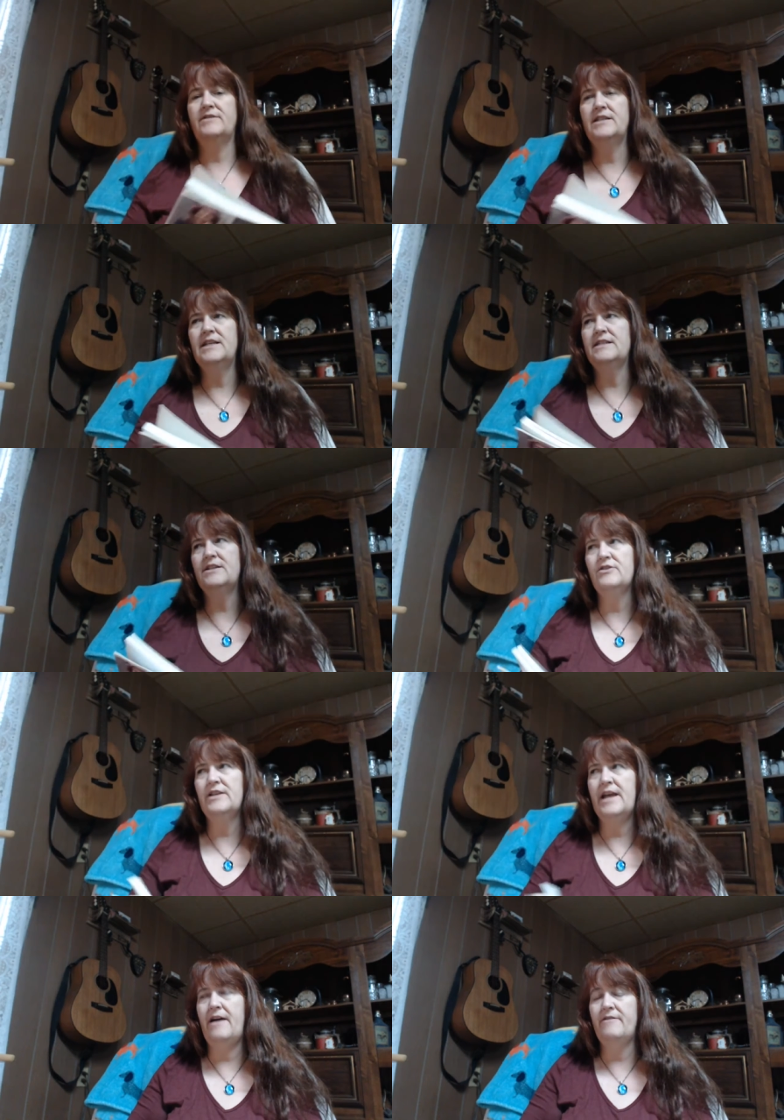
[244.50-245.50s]
to
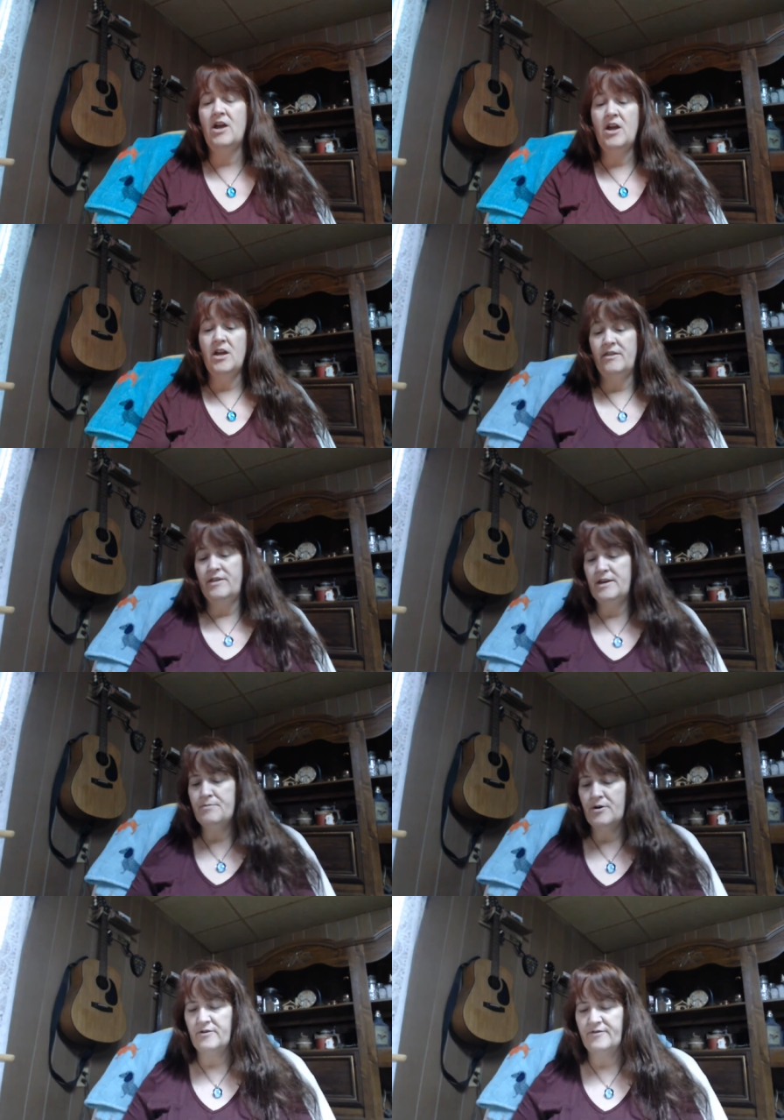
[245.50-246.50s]
necessarily have the
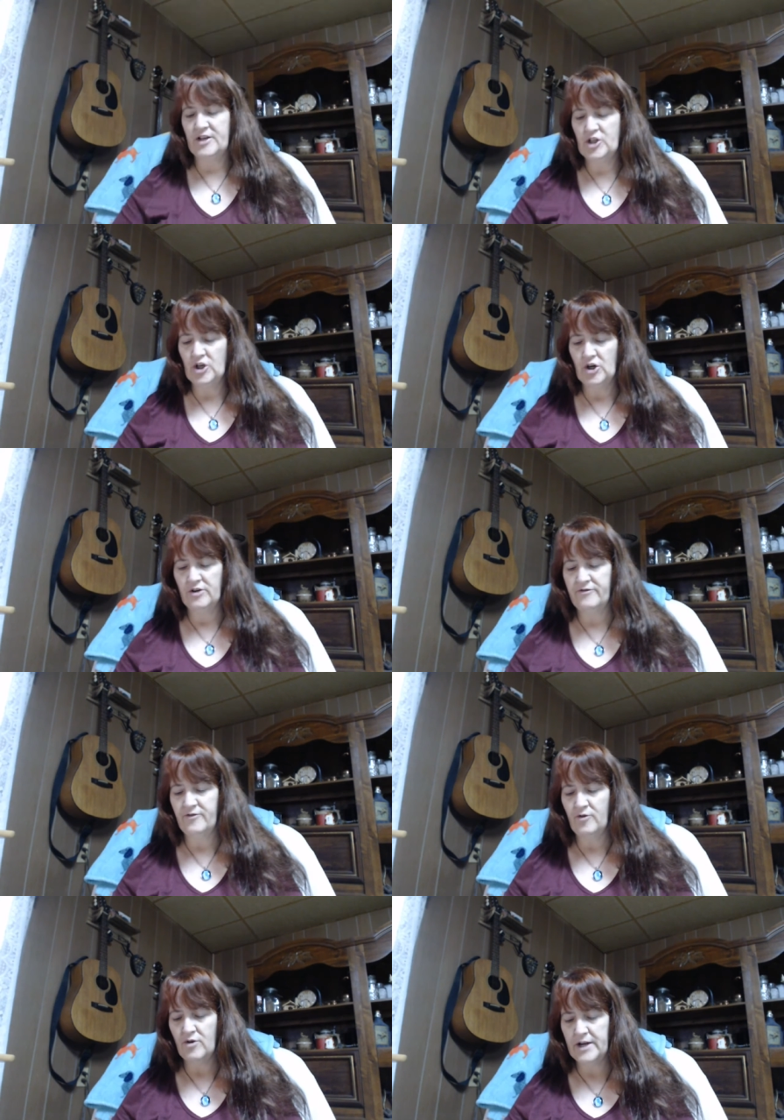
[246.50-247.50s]
perfect yarn
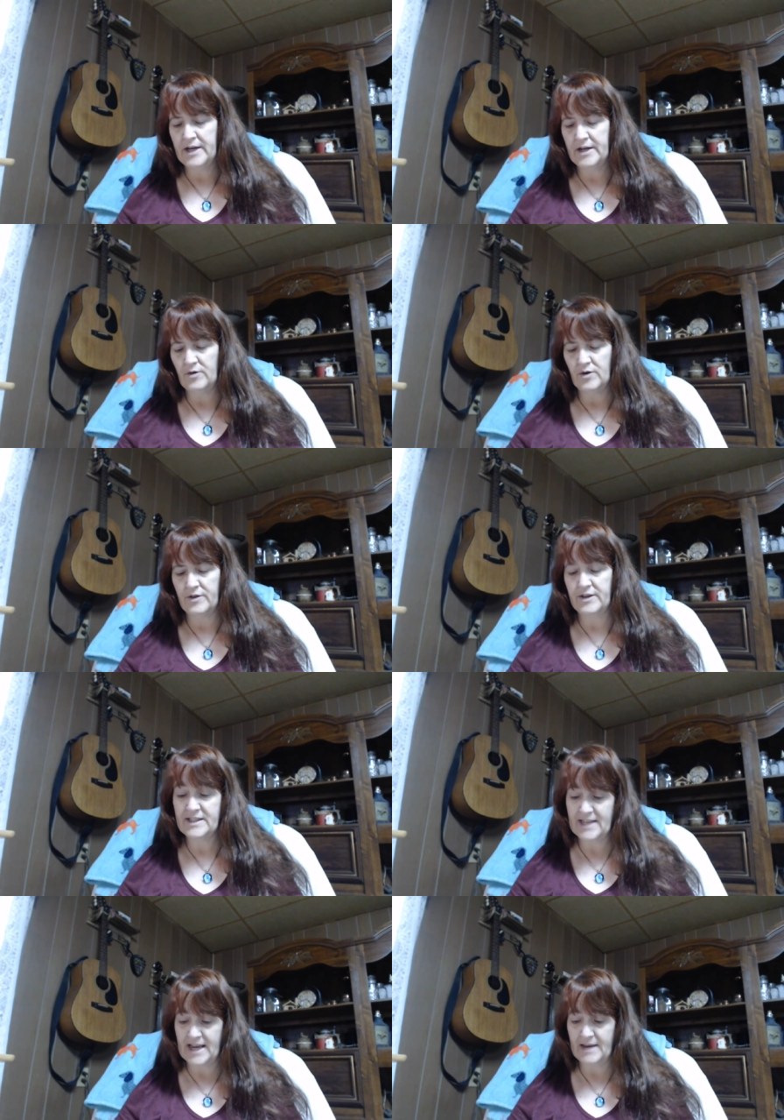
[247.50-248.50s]
for it or the
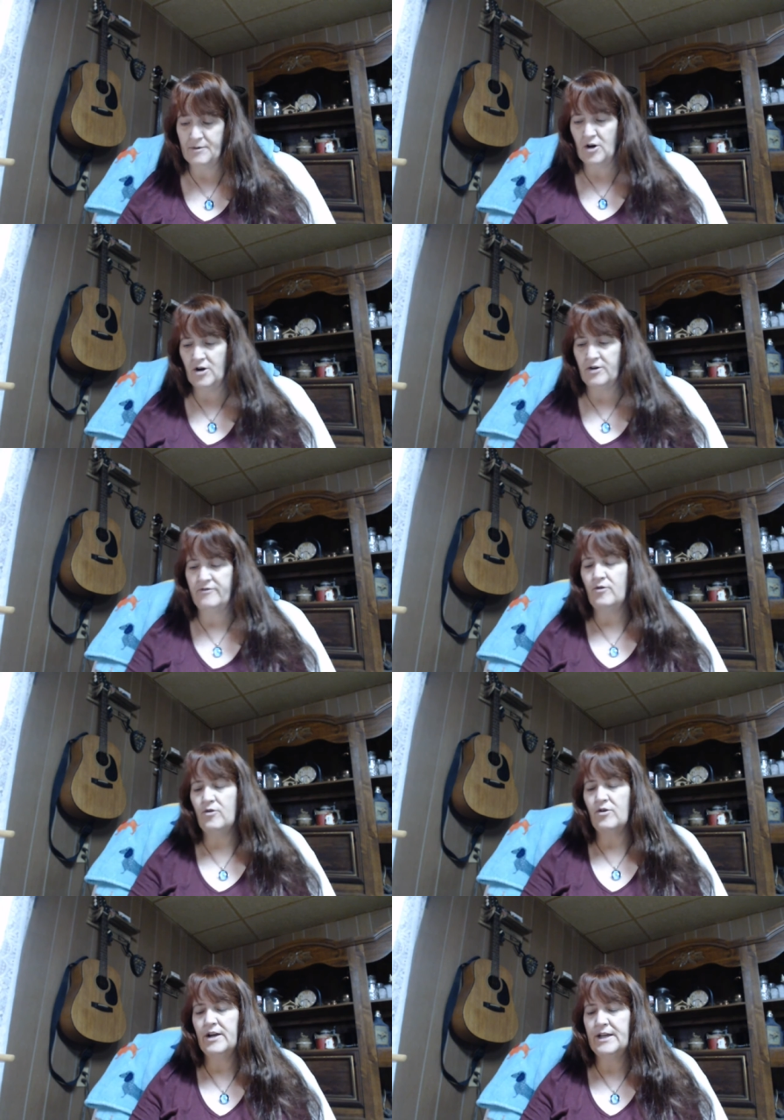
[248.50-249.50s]
same yarn
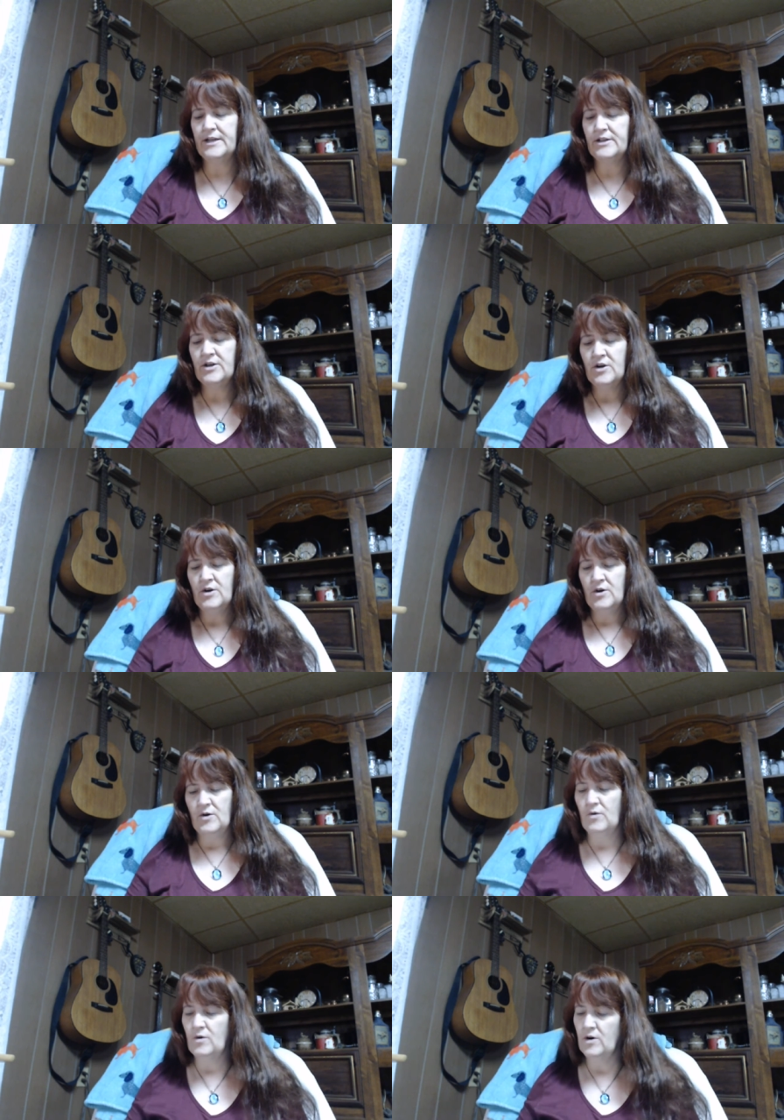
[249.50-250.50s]
for it
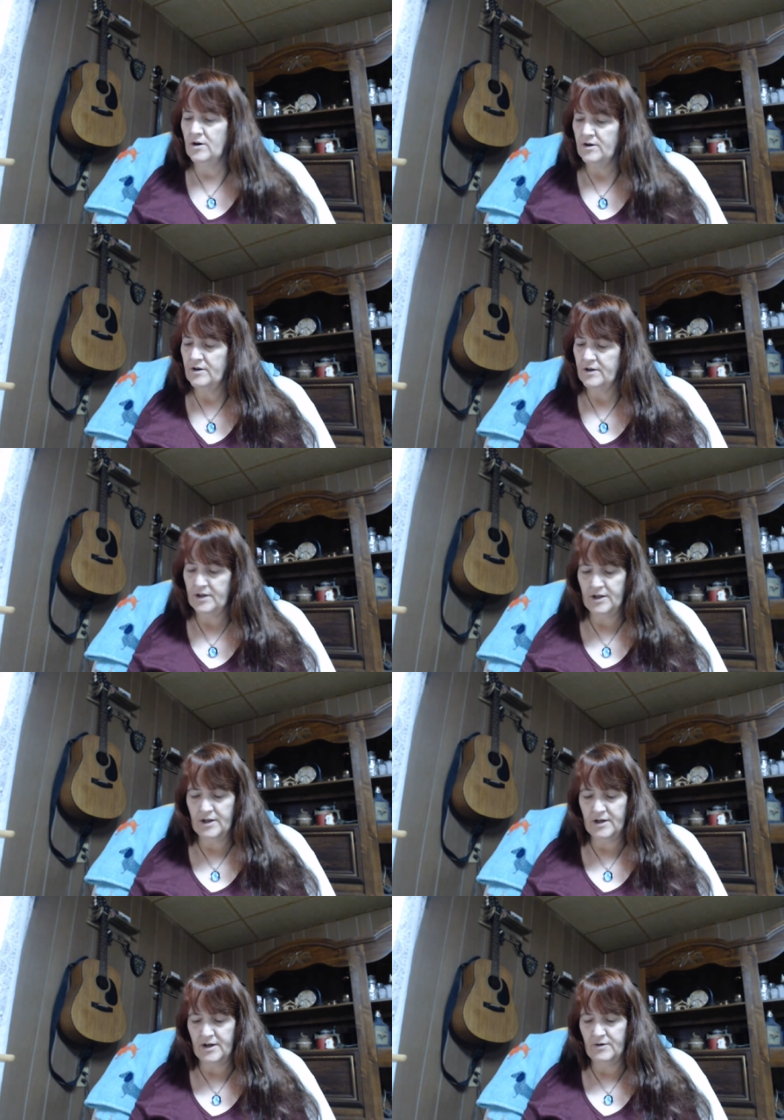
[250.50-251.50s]
or,
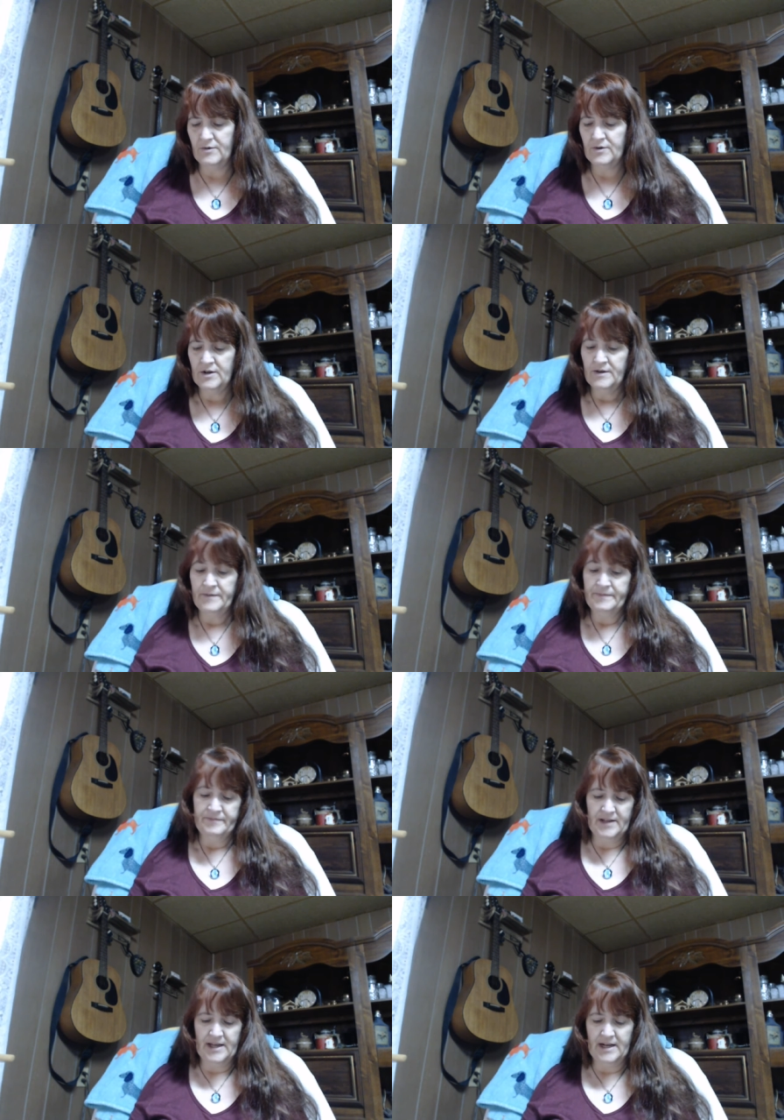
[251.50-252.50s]
you know,
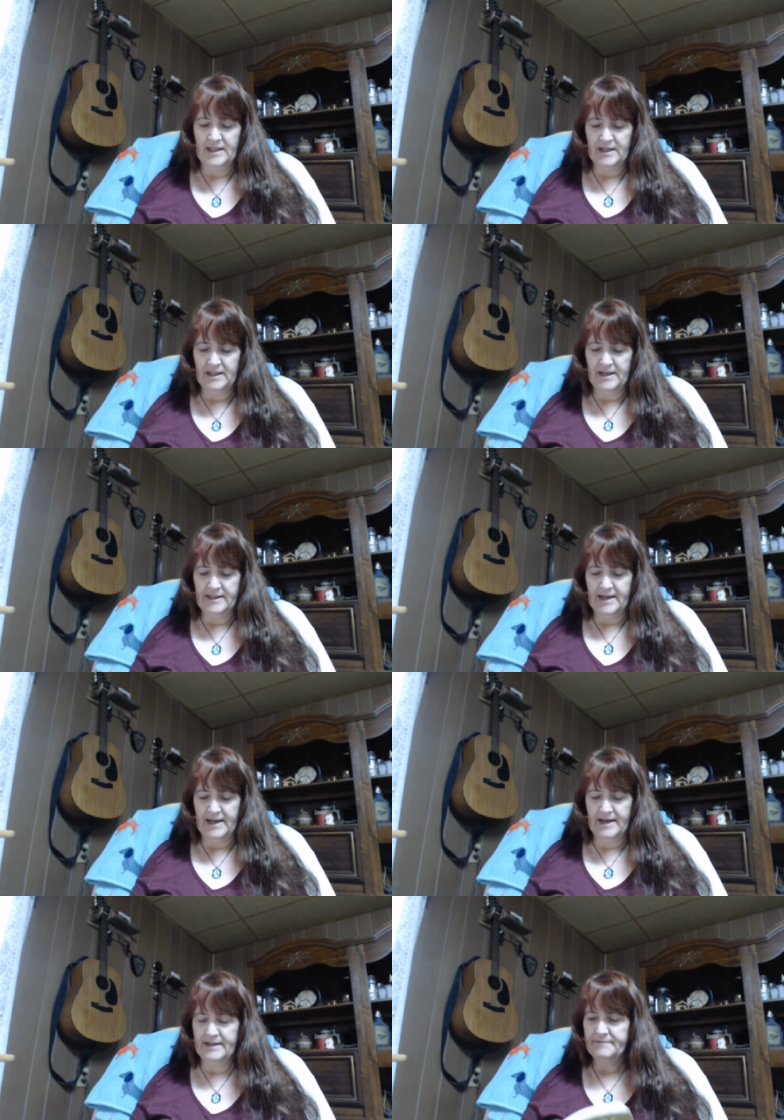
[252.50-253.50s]
anything like
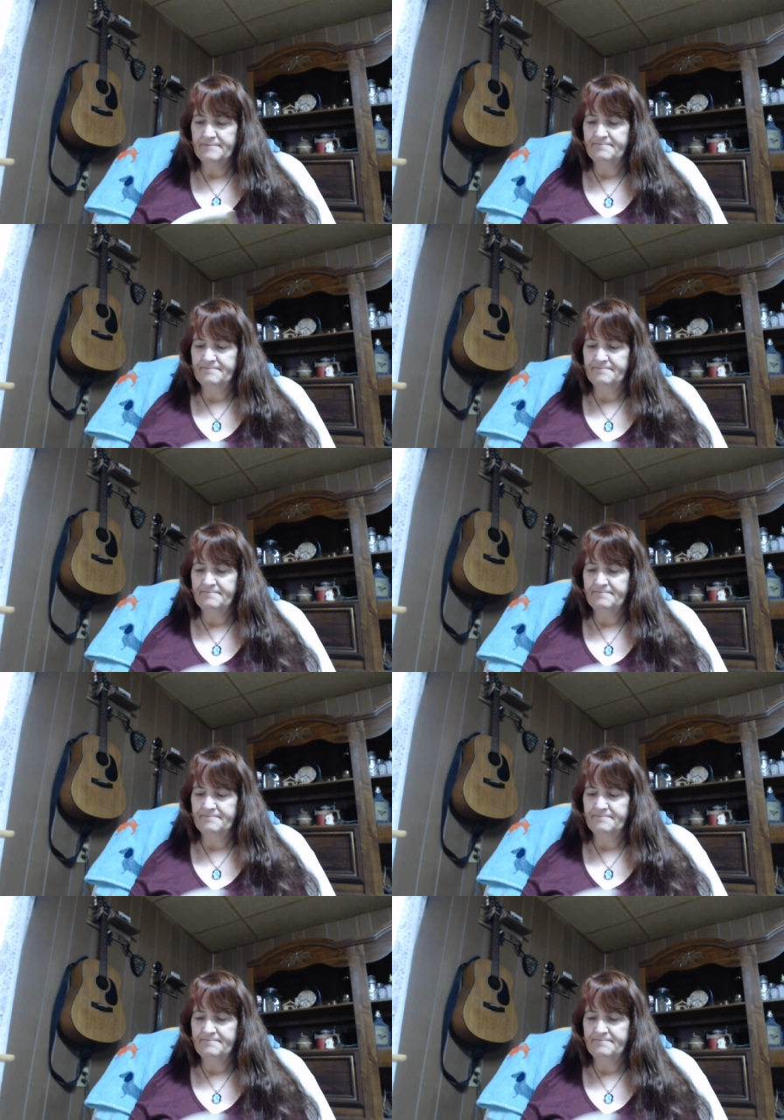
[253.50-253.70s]
that.